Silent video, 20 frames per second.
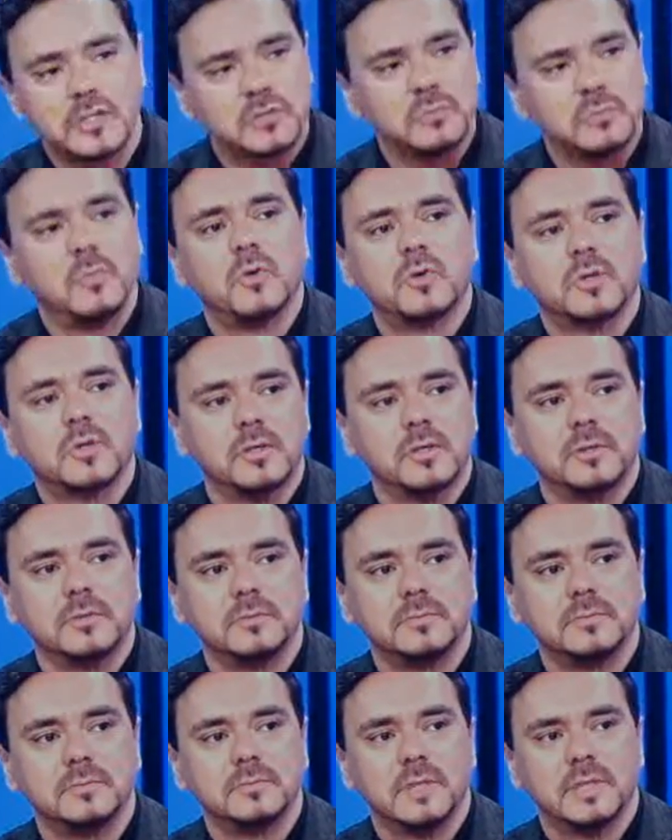a smoker,
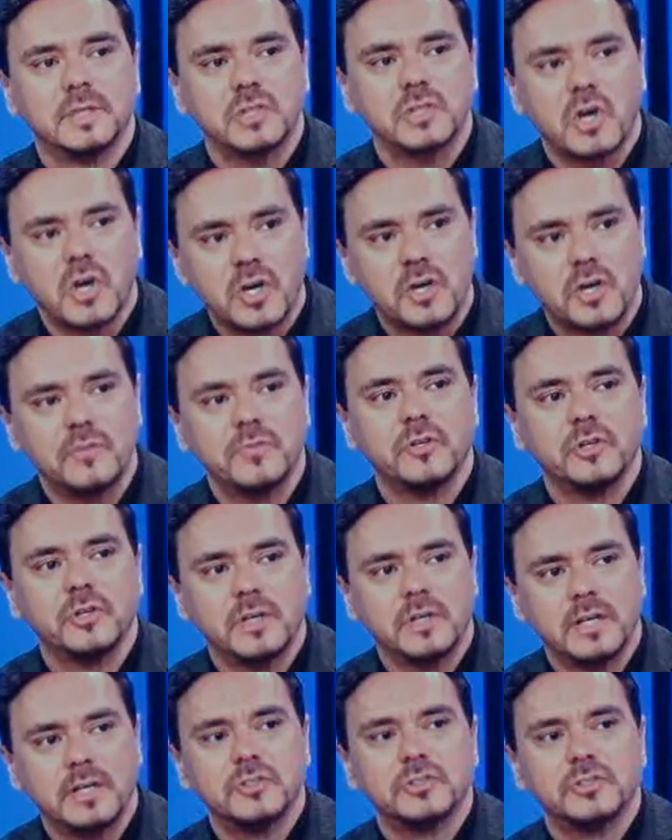it's hard for
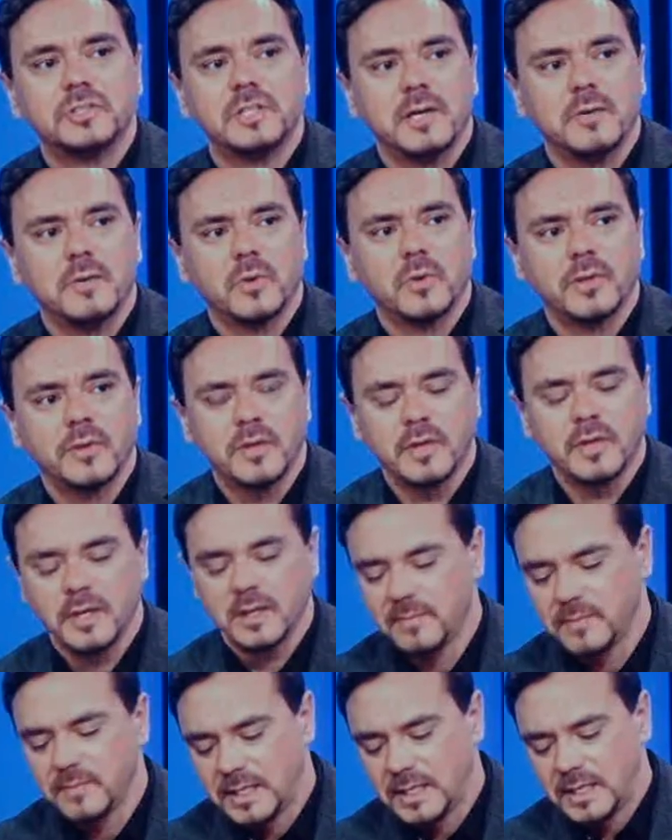you to understand one thing.
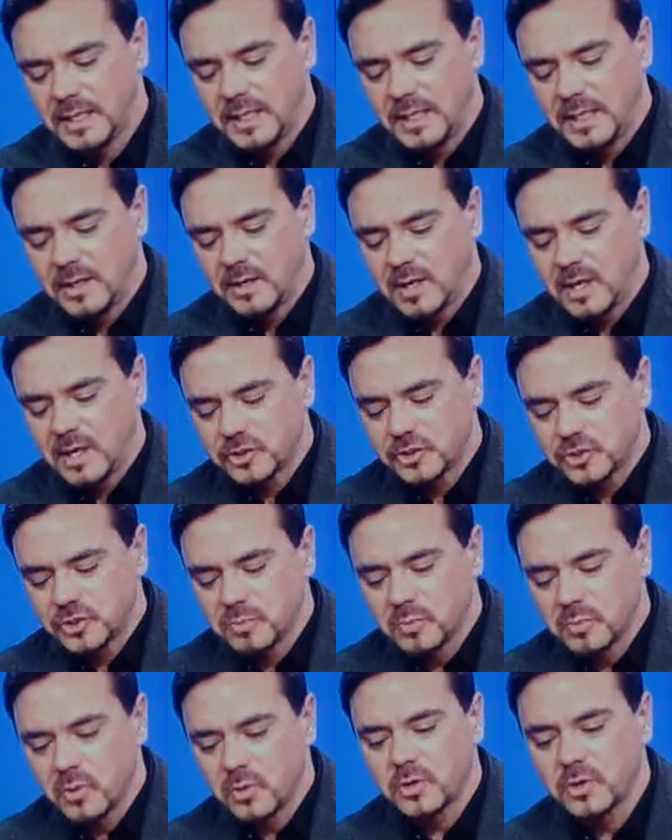A
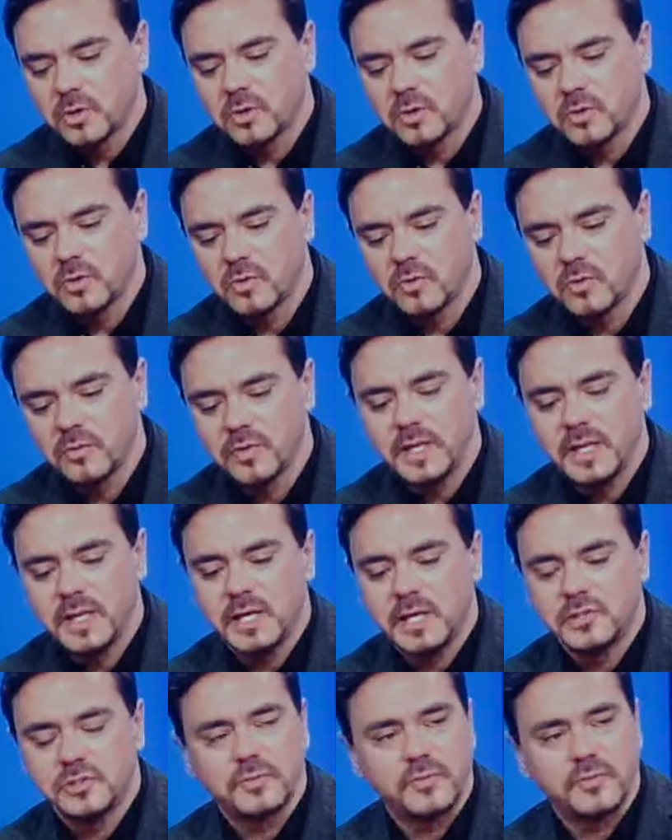smoker over the
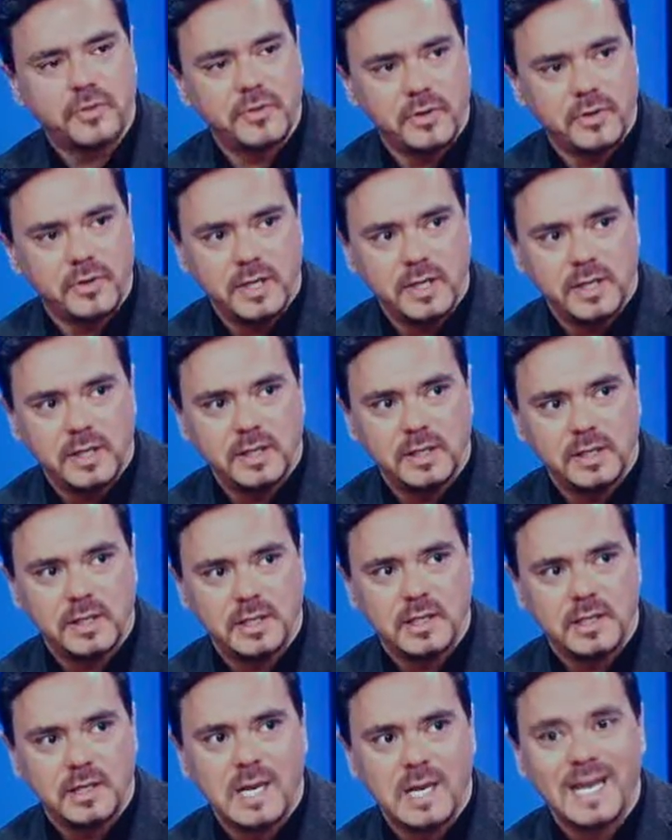age of 30
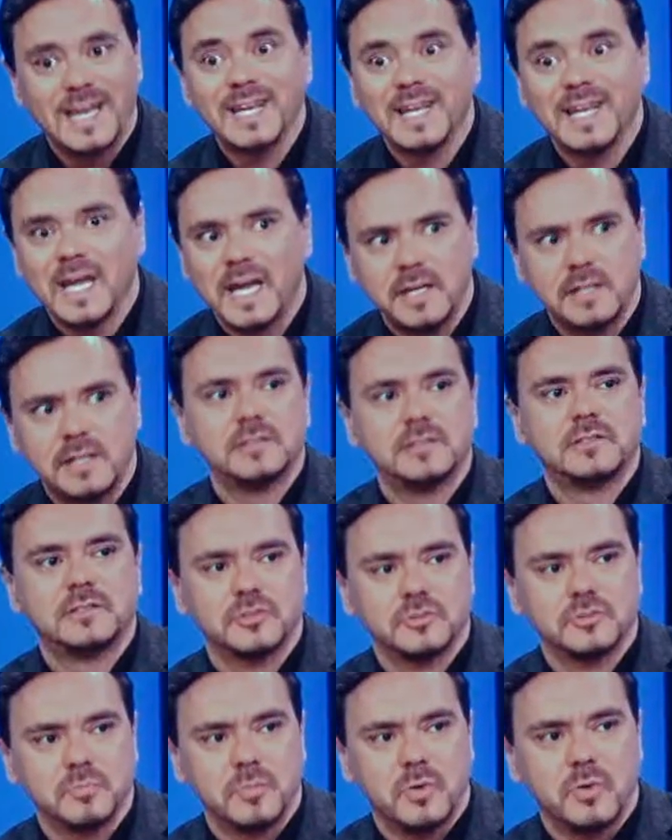likes
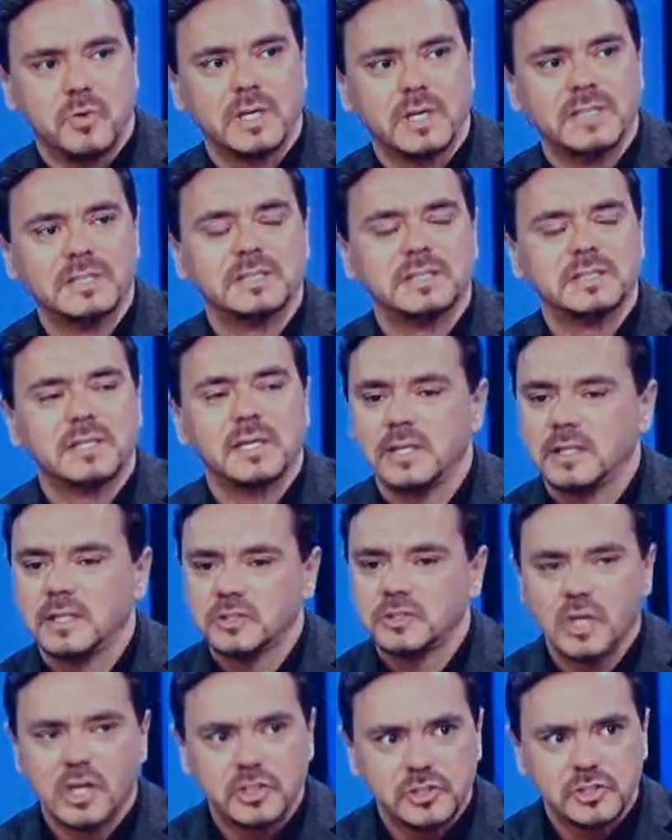to smoke. And so
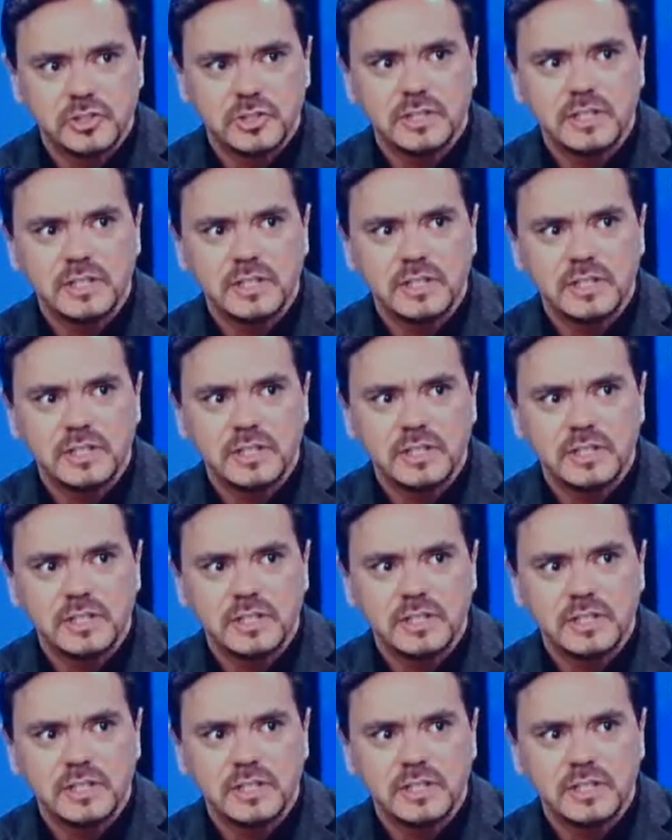it's not just